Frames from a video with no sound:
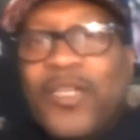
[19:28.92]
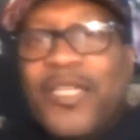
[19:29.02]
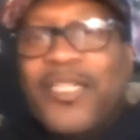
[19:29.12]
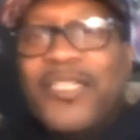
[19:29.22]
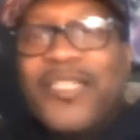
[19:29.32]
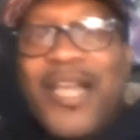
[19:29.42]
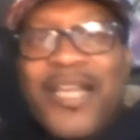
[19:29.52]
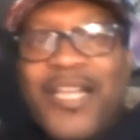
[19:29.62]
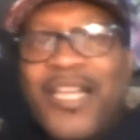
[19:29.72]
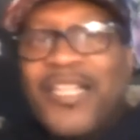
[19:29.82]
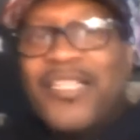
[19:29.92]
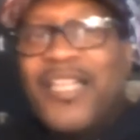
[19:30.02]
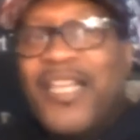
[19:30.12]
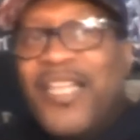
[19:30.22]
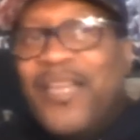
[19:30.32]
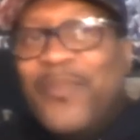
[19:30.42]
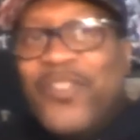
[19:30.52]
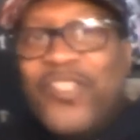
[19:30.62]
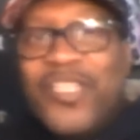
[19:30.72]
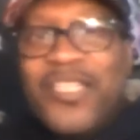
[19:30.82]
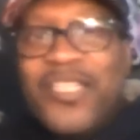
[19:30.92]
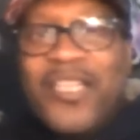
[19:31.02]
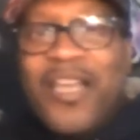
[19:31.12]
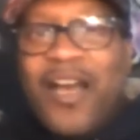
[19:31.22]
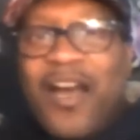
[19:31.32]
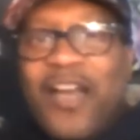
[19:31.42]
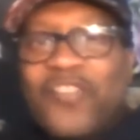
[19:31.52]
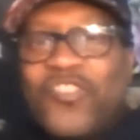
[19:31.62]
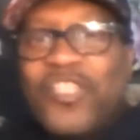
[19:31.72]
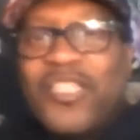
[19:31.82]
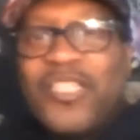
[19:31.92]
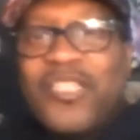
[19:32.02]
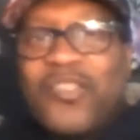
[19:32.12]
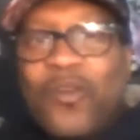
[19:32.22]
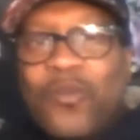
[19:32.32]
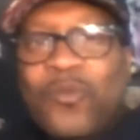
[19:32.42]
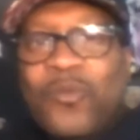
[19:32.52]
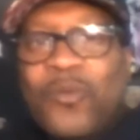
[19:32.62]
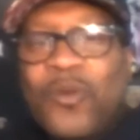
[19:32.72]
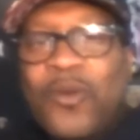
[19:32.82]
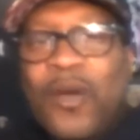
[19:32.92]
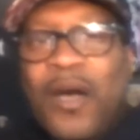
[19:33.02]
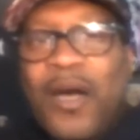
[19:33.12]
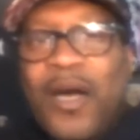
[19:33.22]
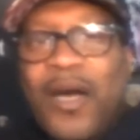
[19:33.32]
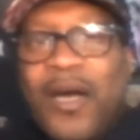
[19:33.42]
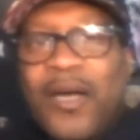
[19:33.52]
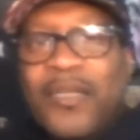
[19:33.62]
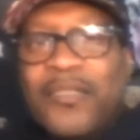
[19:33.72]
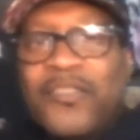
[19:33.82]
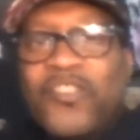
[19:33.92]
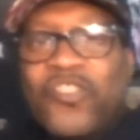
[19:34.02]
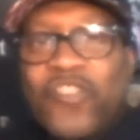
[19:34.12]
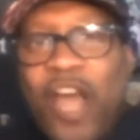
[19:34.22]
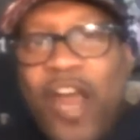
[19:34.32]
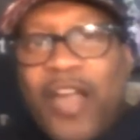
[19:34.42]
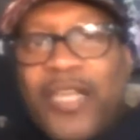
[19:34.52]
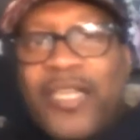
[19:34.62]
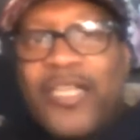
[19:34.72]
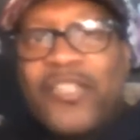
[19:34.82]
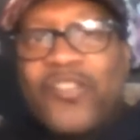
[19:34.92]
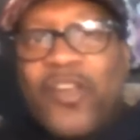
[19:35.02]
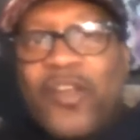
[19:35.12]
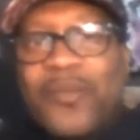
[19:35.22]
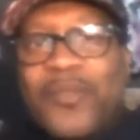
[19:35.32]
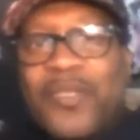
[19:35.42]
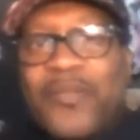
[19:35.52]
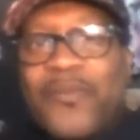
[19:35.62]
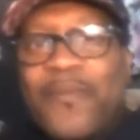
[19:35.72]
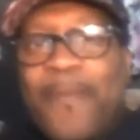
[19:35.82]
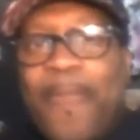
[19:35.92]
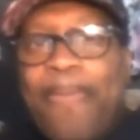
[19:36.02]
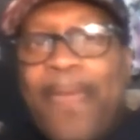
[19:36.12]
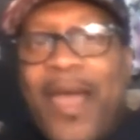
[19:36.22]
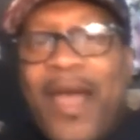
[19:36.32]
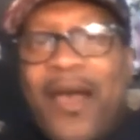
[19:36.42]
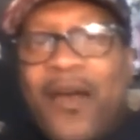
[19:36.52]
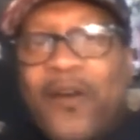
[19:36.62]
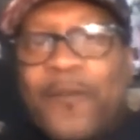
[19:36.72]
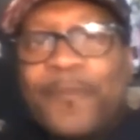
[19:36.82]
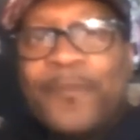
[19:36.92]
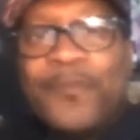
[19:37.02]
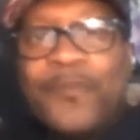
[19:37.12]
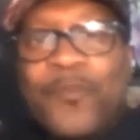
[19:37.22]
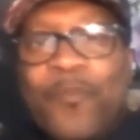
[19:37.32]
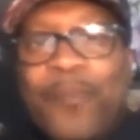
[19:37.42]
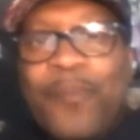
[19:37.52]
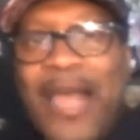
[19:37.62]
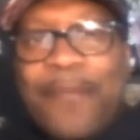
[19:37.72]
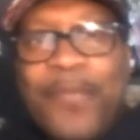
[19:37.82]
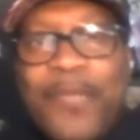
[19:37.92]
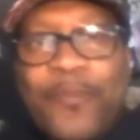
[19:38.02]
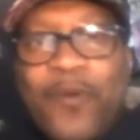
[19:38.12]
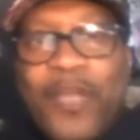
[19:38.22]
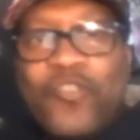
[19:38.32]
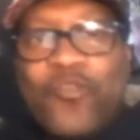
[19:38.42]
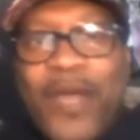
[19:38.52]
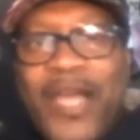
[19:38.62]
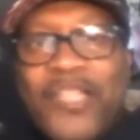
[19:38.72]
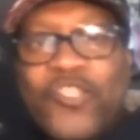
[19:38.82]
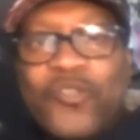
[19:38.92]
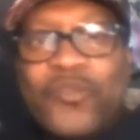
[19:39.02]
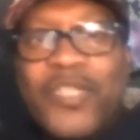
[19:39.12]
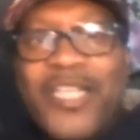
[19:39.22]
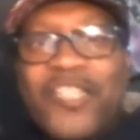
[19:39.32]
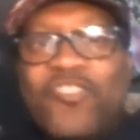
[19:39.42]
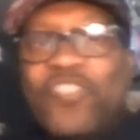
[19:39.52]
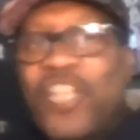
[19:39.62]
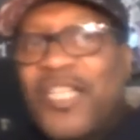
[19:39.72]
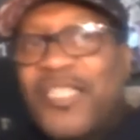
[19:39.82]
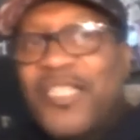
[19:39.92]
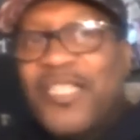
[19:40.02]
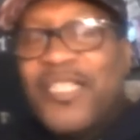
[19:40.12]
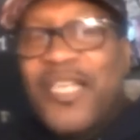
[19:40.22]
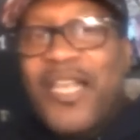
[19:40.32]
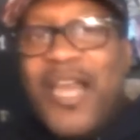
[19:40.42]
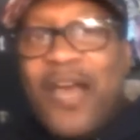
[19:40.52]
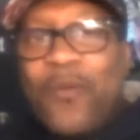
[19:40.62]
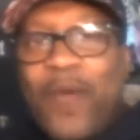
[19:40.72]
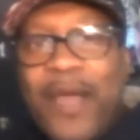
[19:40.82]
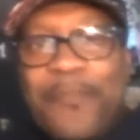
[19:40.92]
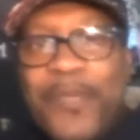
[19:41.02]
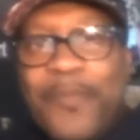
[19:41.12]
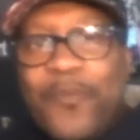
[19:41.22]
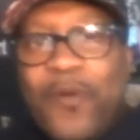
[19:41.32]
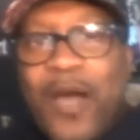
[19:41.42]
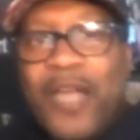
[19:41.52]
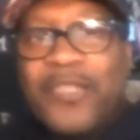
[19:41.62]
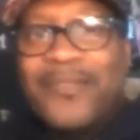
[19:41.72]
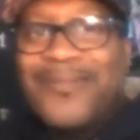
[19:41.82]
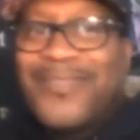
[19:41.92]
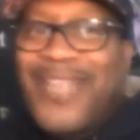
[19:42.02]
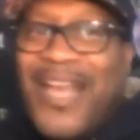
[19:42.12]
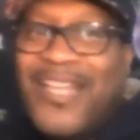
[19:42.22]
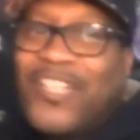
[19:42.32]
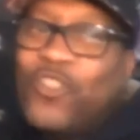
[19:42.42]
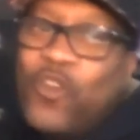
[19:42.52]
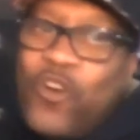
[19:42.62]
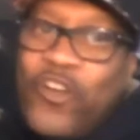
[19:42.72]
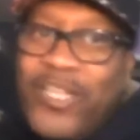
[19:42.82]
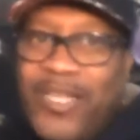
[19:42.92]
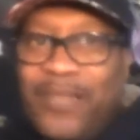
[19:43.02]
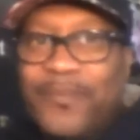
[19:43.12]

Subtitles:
it's like the images are just so stark in terms of how black people are trying to get justice and how white people are kind of ignoring it,